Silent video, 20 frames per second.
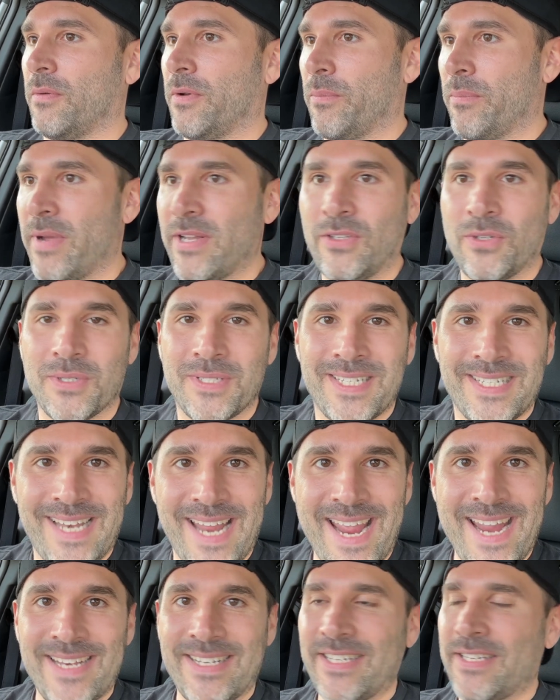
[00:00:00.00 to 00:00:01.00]
mental
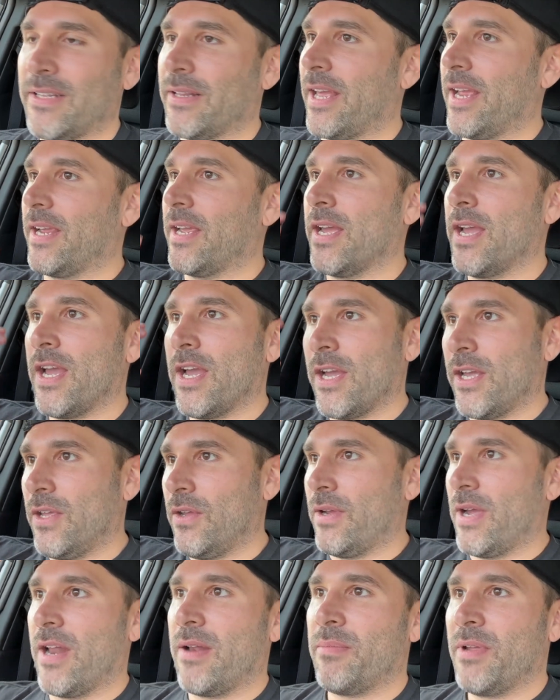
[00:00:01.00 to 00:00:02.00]
state. Like,
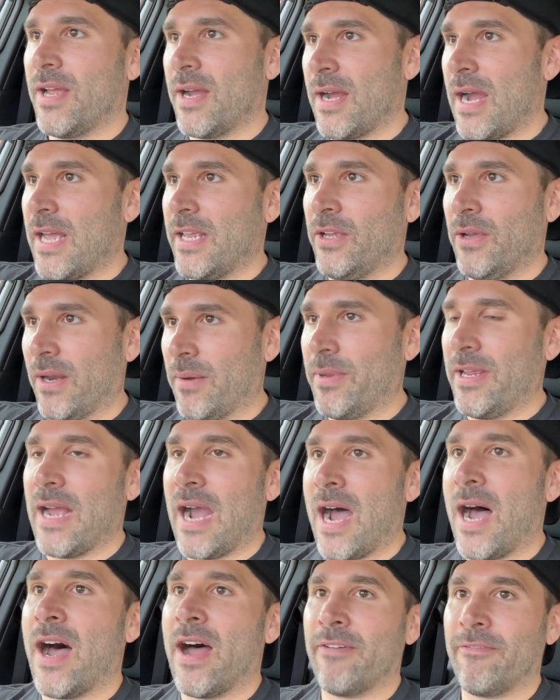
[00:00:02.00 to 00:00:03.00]
you got to be
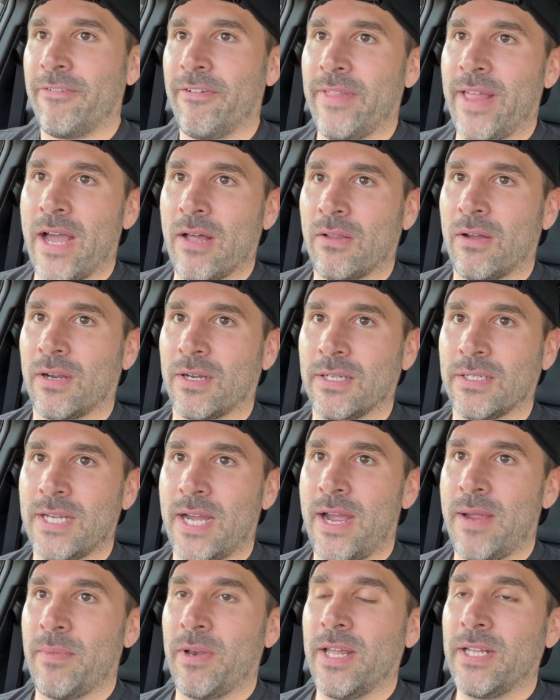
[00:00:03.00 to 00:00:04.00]
on for that long a
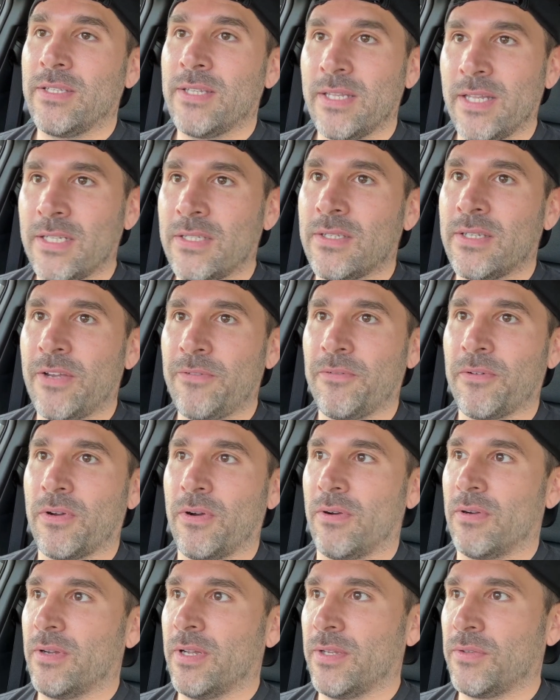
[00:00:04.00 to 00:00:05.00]
time, and that's
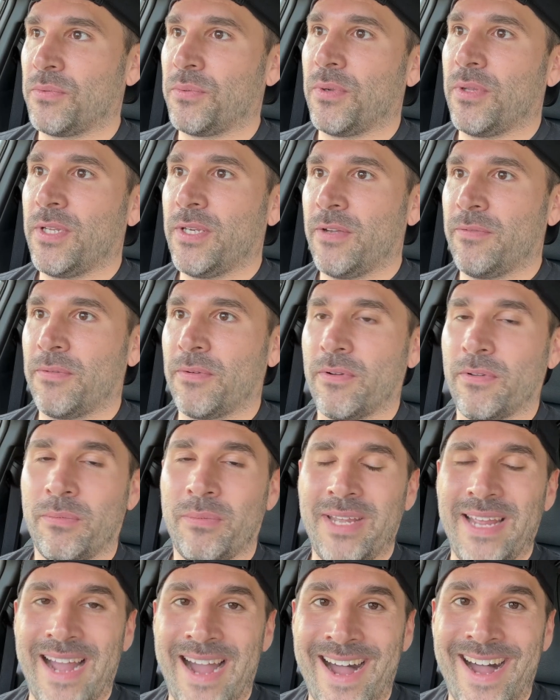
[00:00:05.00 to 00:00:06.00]
difficult. It's really difficult
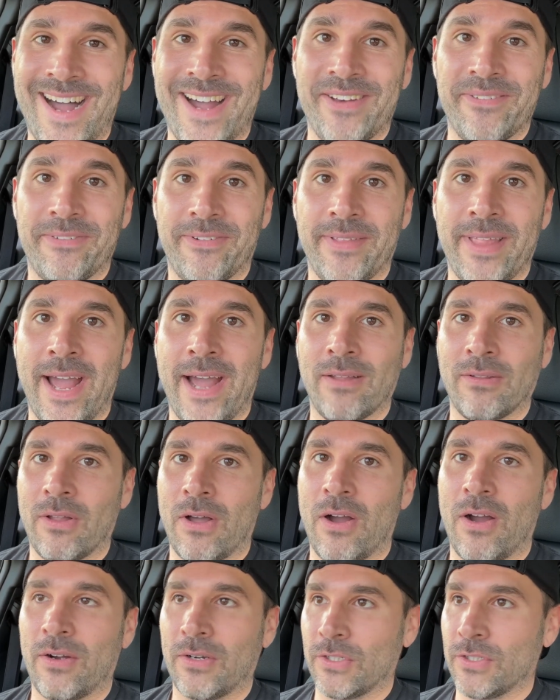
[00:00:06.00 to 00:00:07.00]
to be on for that
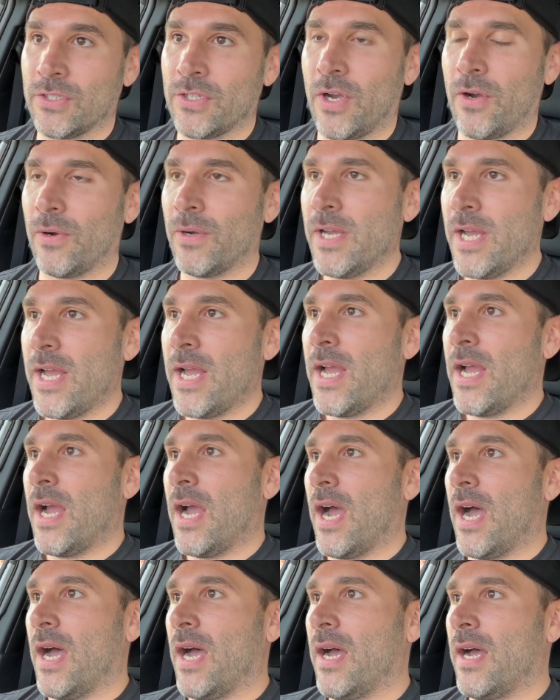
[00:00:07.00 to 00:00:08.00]
long. So
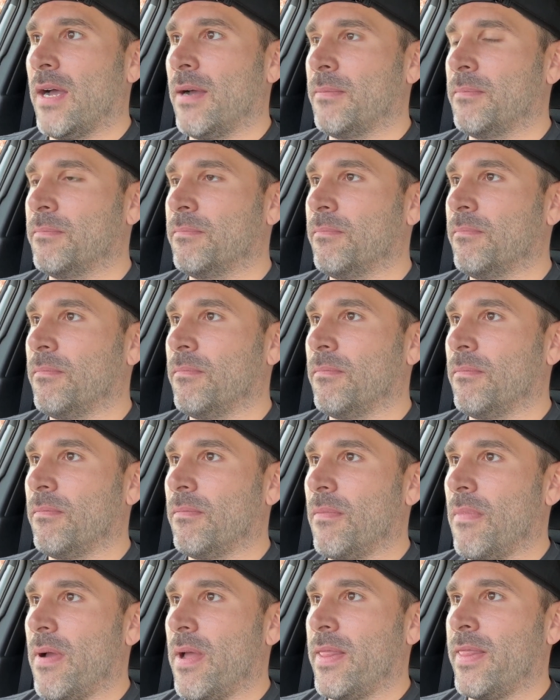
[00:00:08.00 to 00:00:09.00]

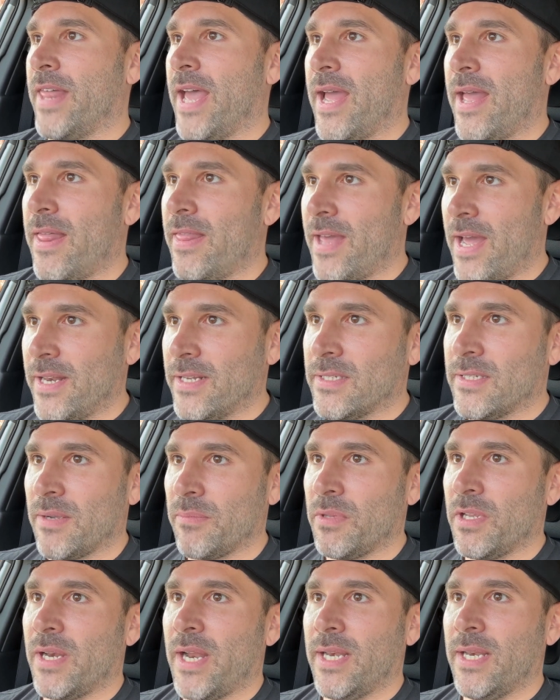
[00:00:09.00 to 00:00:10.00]
that is
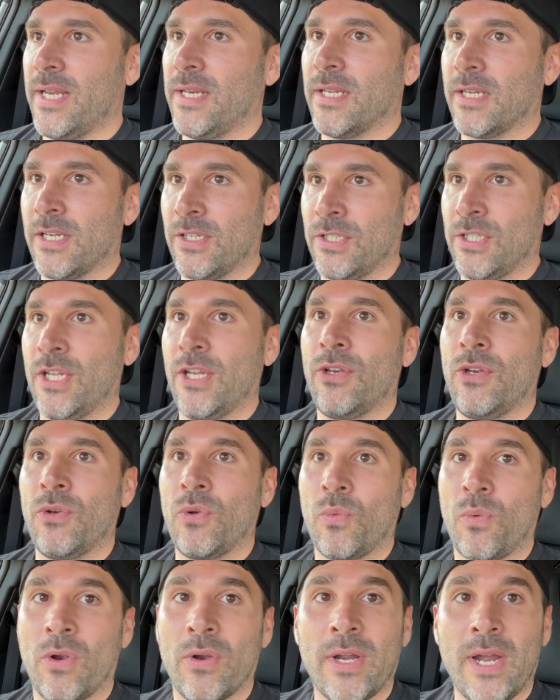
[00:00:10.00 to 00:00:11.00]
something I need to continue
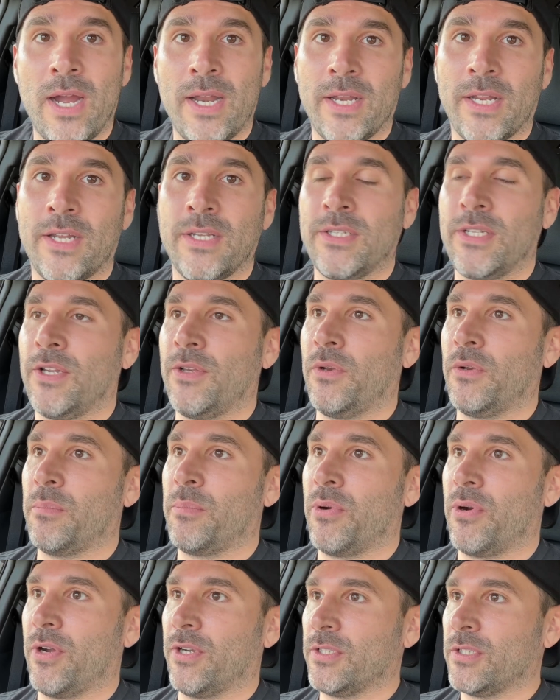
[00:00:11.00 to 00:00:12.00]
to work on and continue
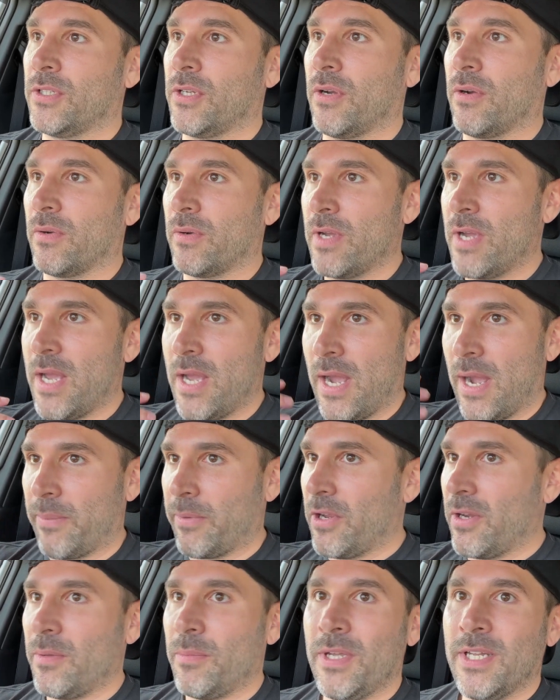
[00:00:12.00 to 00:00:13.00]
to push. So
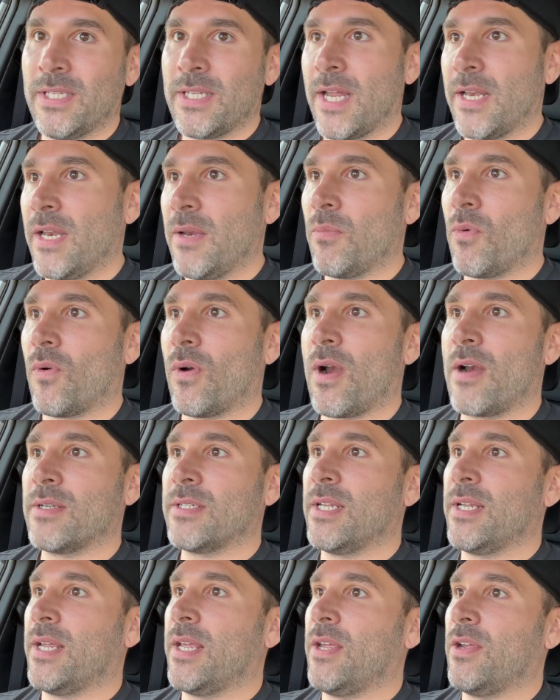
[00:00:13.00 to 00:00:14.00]
I'm going to be attending more
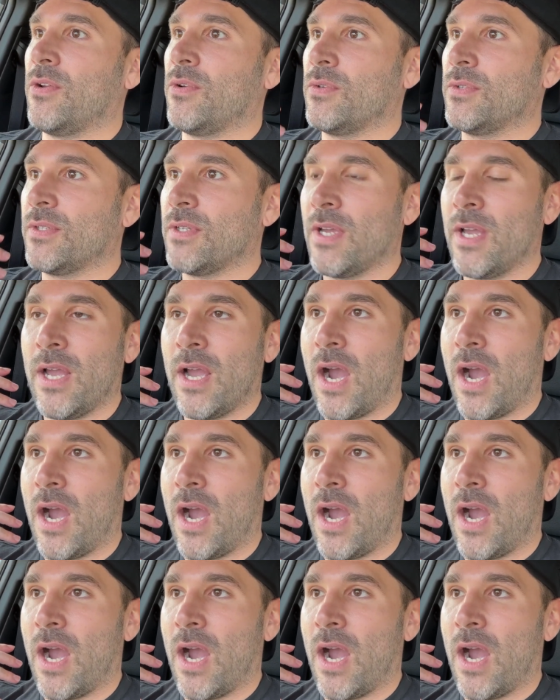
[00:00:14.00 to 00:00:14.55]
RCQs.